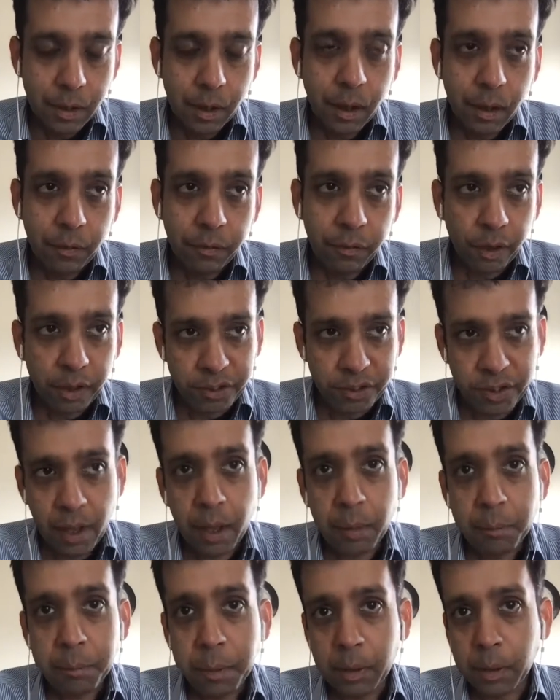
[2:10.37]
For
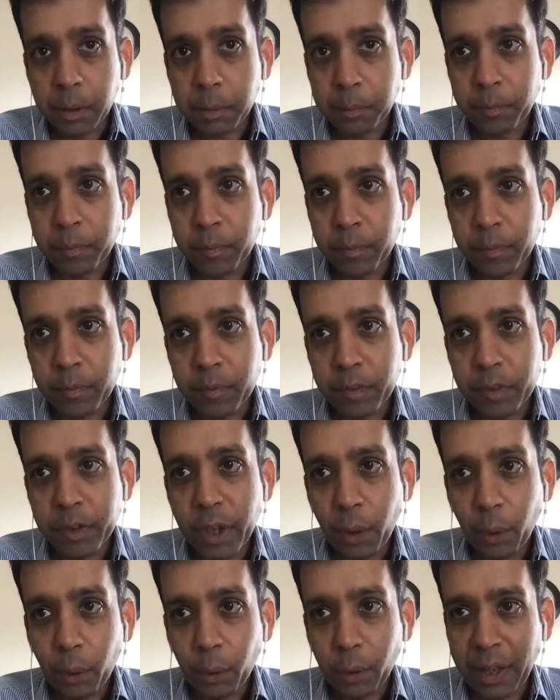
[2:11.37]
example, the
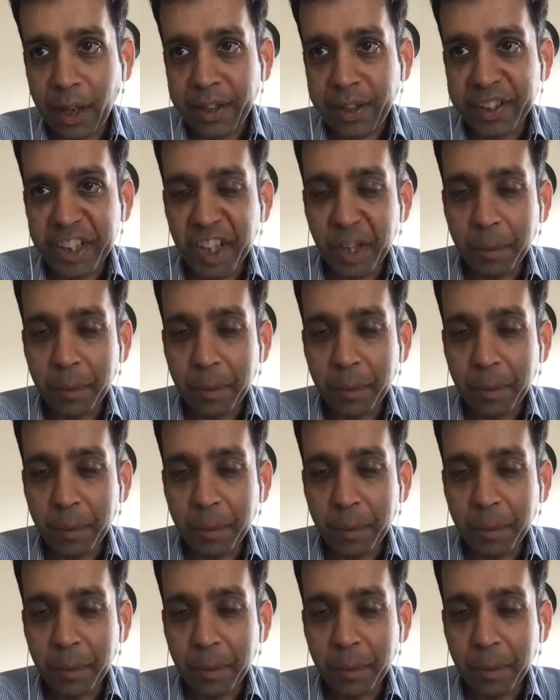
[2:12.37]
whole idea